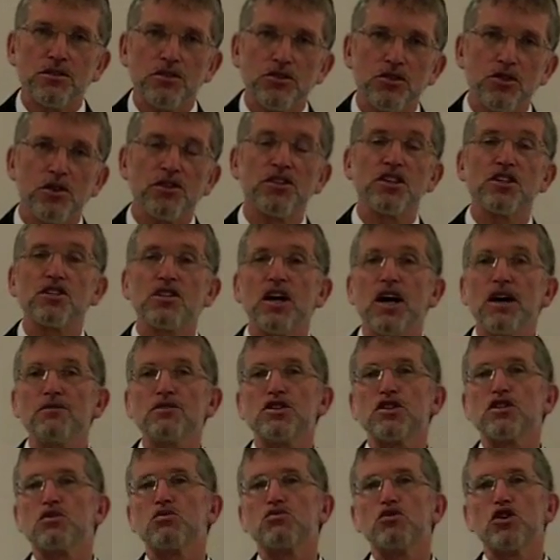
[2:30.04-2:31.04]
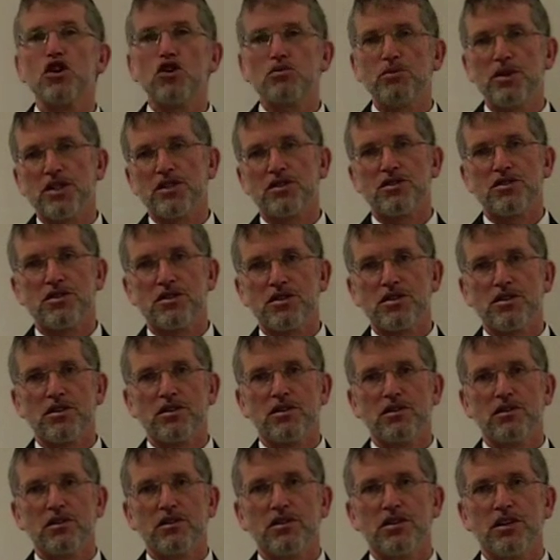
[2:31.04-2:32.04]
during the times of the Romans,
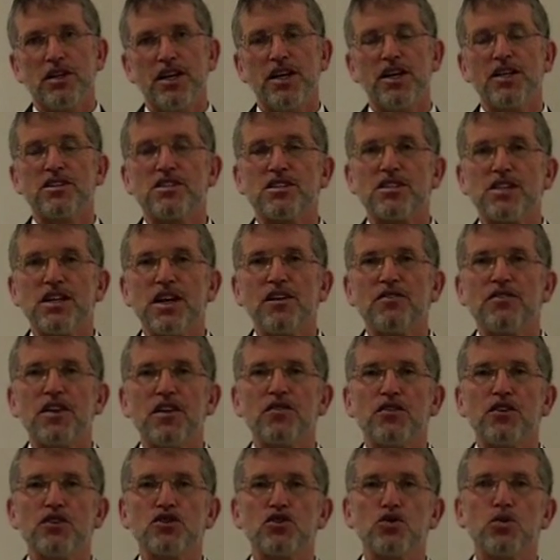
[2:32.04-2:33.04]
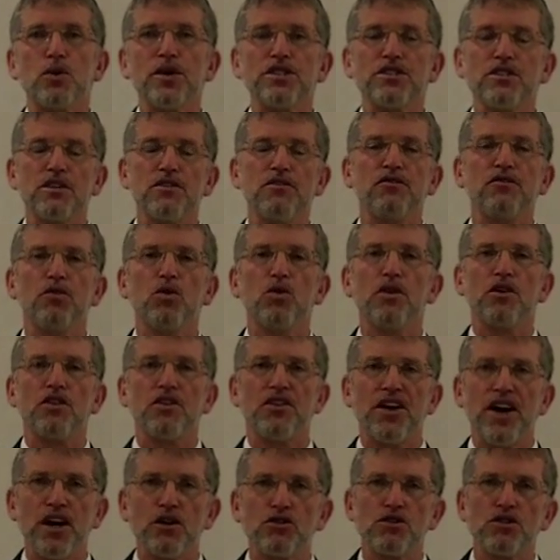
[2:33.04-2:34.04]
it is said that the
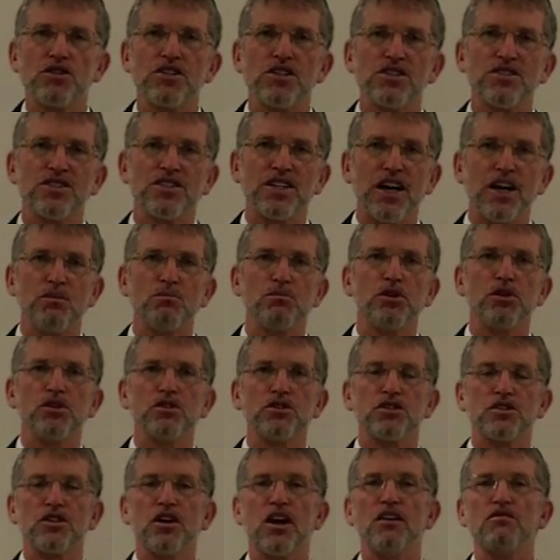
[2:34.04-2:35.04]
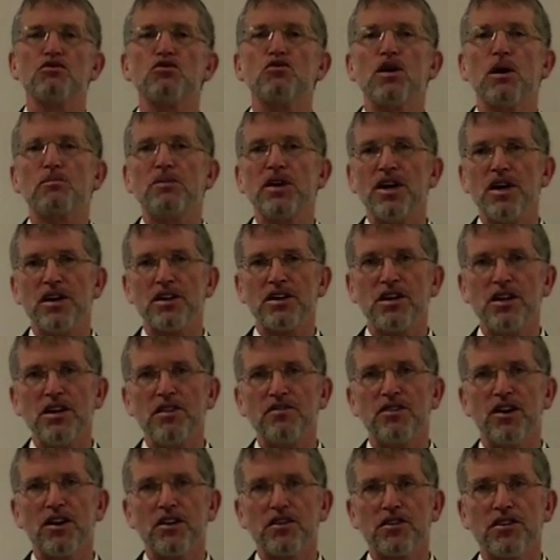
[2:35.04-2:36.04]
24,000 disciples of Rabbi
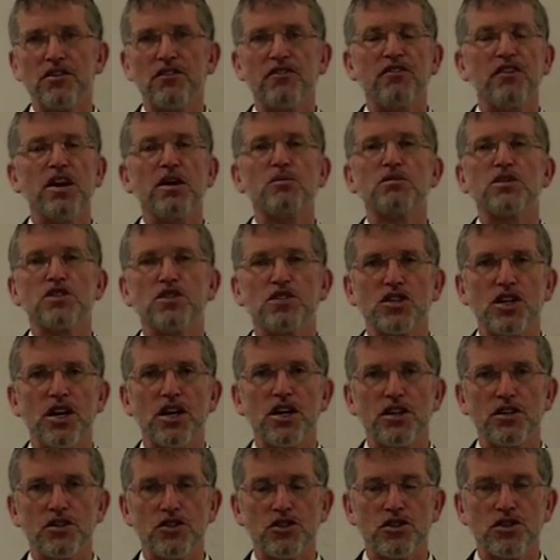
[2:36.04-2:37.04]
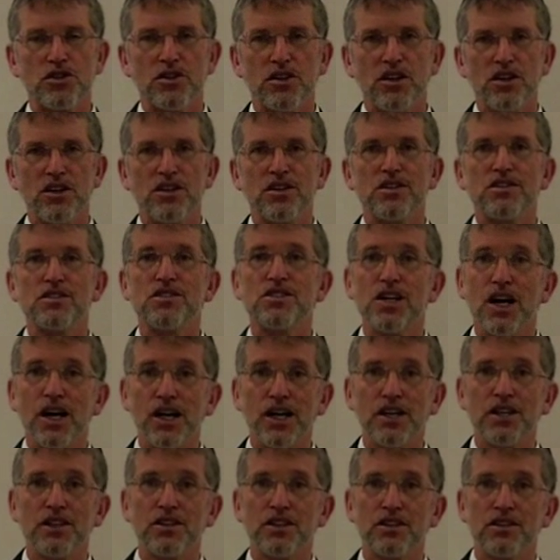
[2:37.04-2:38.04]
Akiva, the famous sage,
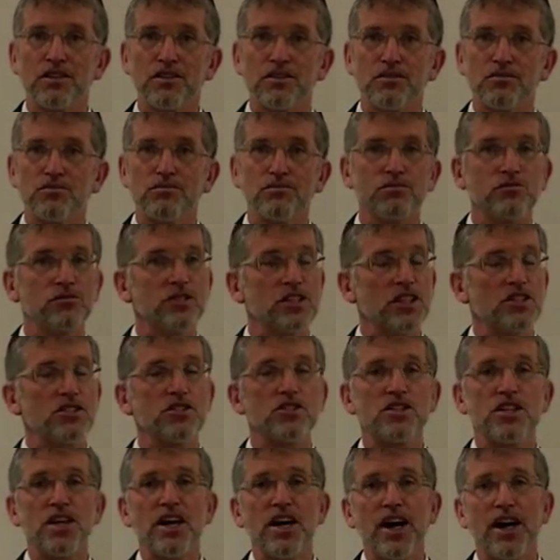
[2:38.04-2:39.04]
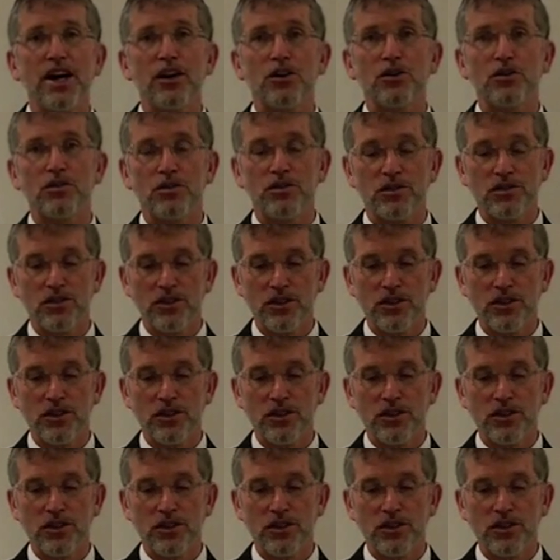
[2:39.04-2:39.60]
died. It doesn't say how.